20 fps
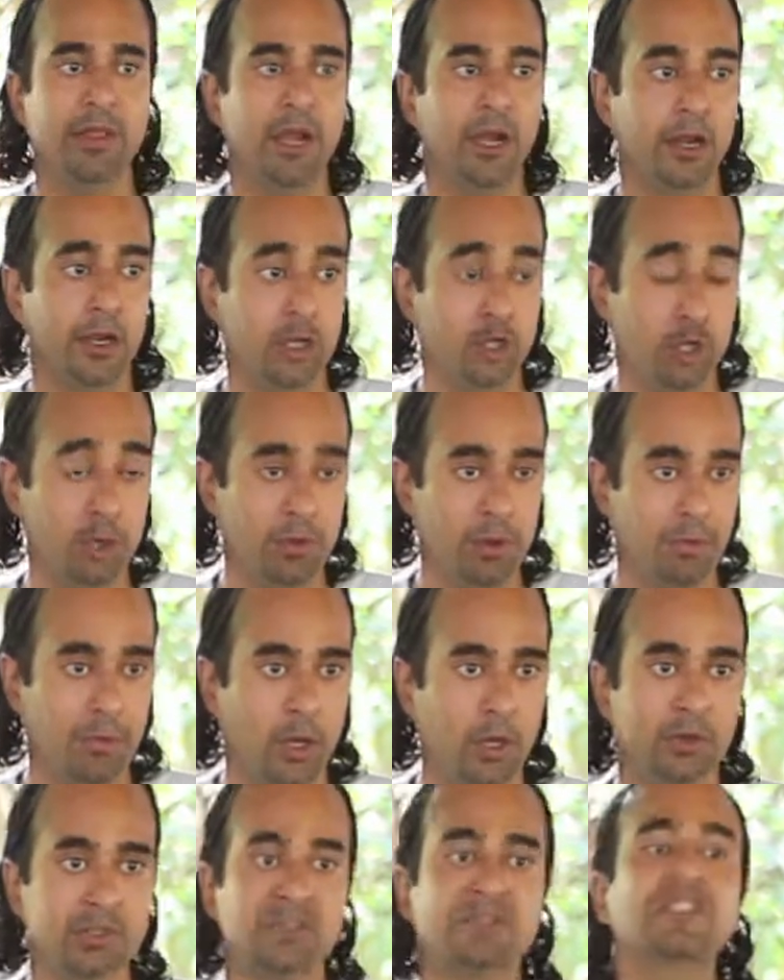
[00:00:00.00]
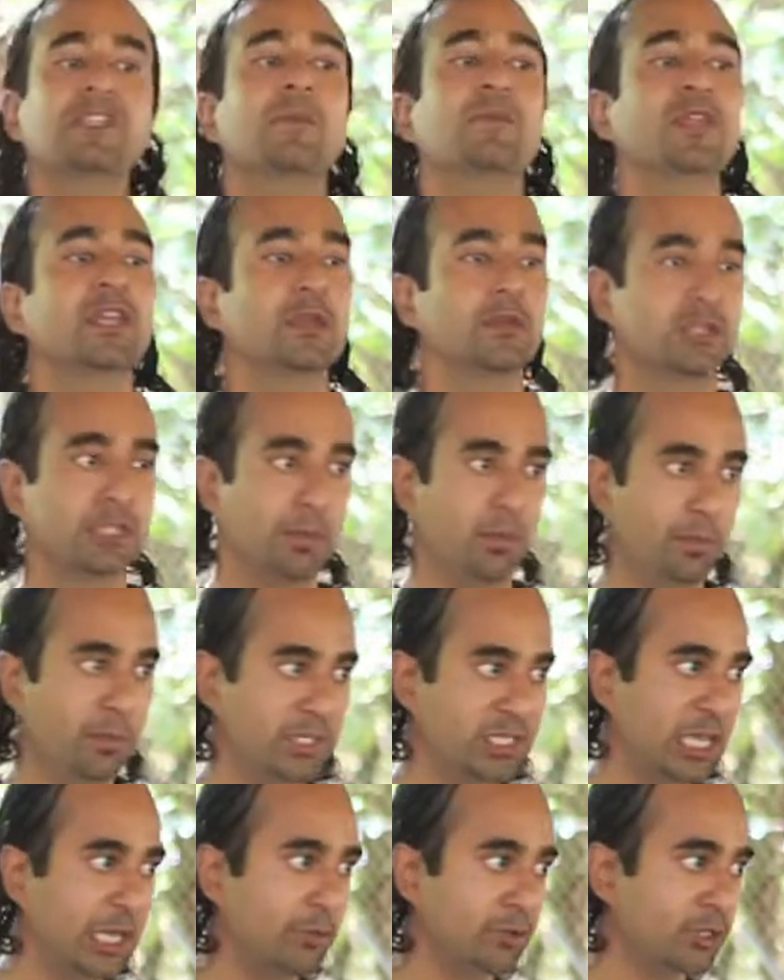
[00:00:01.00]
they don't contribute bottles, if some of the
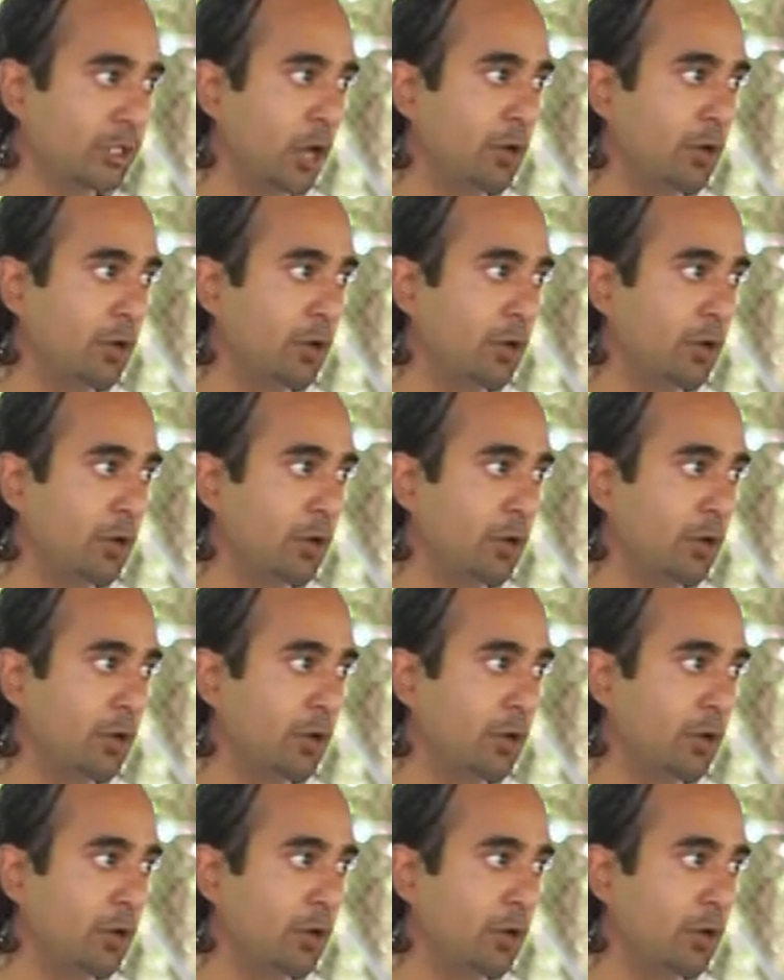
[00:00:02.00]
materials